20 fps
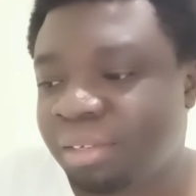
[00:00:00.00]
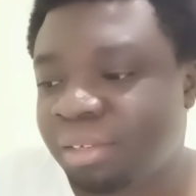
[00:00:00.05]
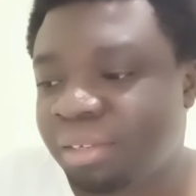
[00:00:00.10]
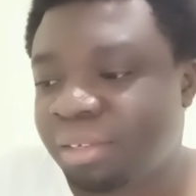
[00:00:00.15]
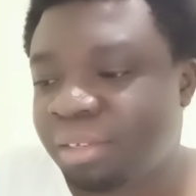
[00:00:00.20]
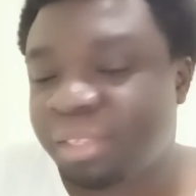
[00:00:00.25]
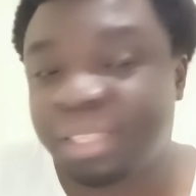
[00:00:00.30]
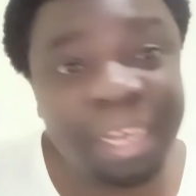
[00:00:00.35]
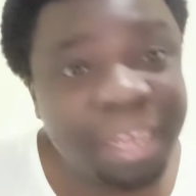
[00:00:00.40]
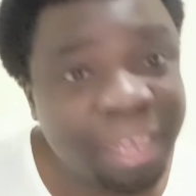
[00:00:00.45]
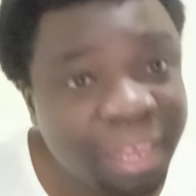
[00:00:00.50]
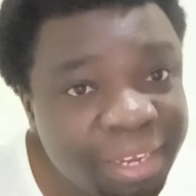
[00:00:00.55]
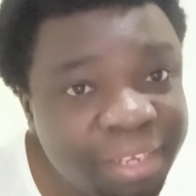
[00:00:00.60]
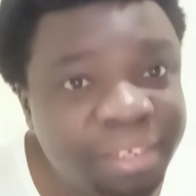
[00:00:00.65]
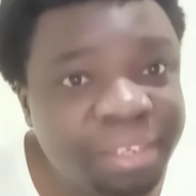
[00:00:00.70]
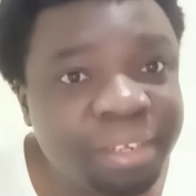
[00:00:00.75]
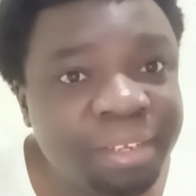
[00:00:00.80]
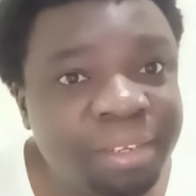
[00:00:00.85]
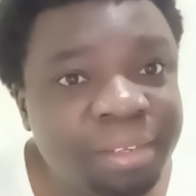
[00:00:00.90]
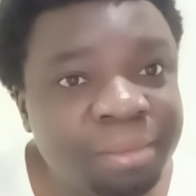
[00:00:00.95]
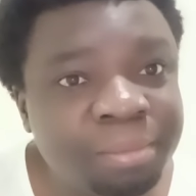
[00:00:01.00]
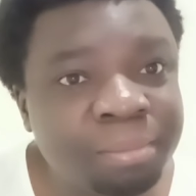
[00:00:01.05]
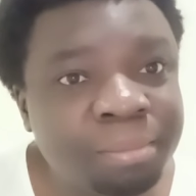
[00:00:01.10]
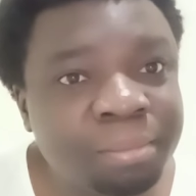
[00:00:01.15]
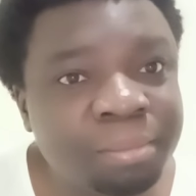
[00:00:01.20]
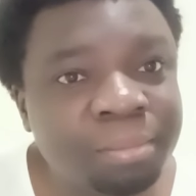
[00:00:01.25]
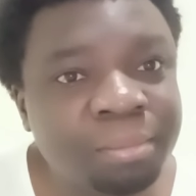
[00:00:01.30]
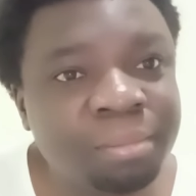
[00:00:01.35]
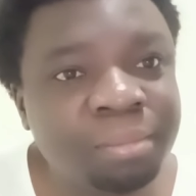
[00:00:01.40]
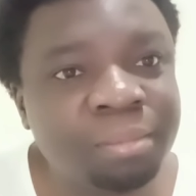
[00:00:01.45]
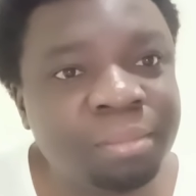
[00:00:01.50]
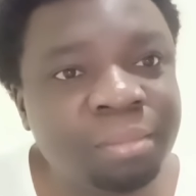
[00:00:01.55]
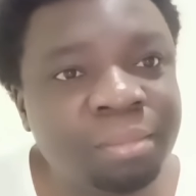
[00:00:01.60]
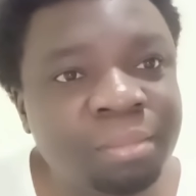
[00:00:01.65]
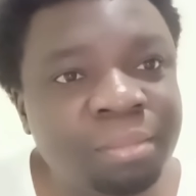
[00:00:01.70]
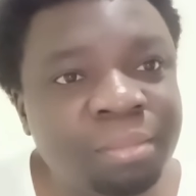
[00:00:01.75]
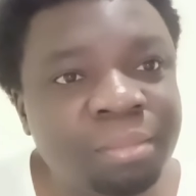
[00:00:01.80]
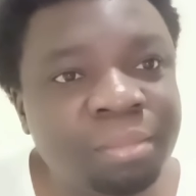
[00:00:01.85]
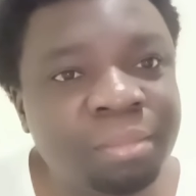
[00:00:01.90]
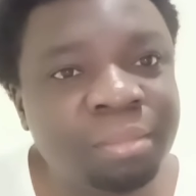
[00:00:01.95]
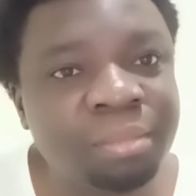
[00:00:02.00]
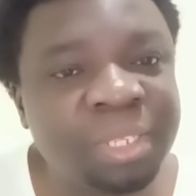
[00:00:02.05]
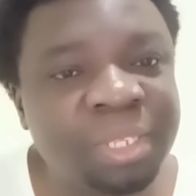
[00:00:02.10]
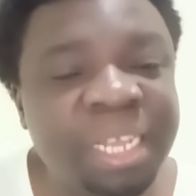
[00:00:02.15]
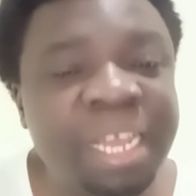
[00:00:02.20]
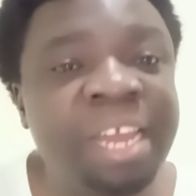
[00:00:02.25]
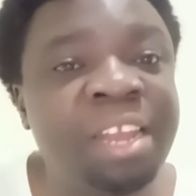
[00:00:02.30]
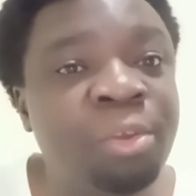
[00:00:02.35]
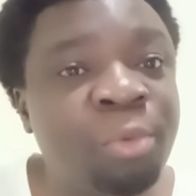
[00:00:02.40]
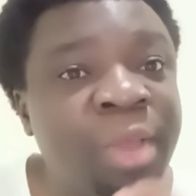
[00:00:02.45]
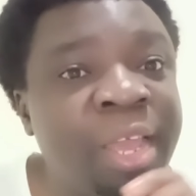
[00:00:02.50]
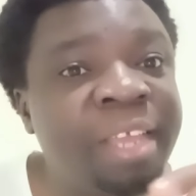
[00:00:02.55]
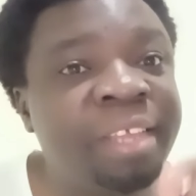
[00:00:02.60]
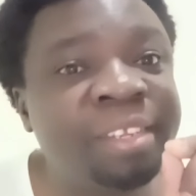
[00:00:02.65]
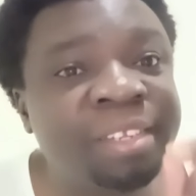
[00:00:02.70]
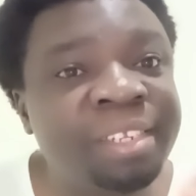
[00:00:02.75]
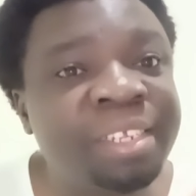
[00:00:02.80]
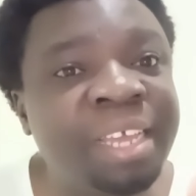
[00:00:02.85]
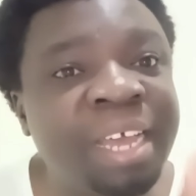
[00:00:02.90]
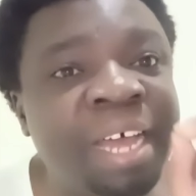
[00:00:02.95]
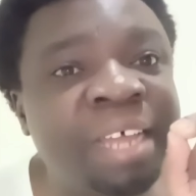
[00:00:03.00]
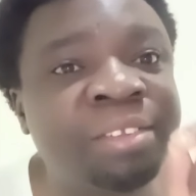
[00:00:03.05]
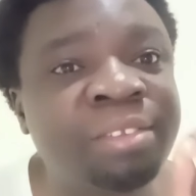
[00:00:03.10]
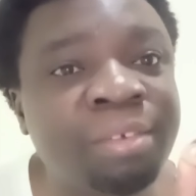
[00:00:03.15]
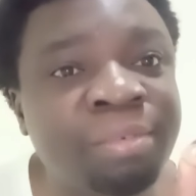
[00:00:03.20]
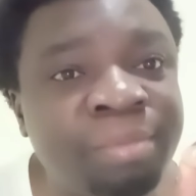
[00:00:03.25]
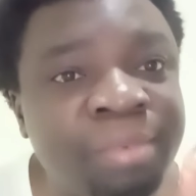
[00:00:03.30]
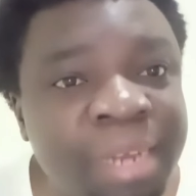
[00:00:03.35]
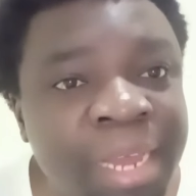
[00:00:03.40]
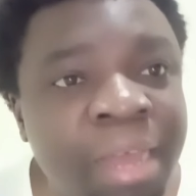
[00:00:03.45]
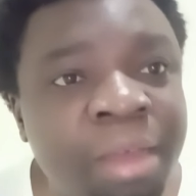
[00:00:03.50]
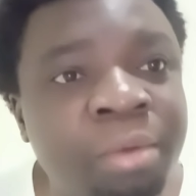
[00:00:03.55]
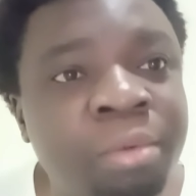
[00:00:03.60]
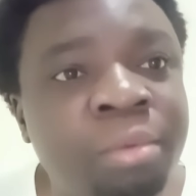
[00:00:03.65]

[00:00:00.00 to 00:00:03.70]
Sakaja. And where is he as of now?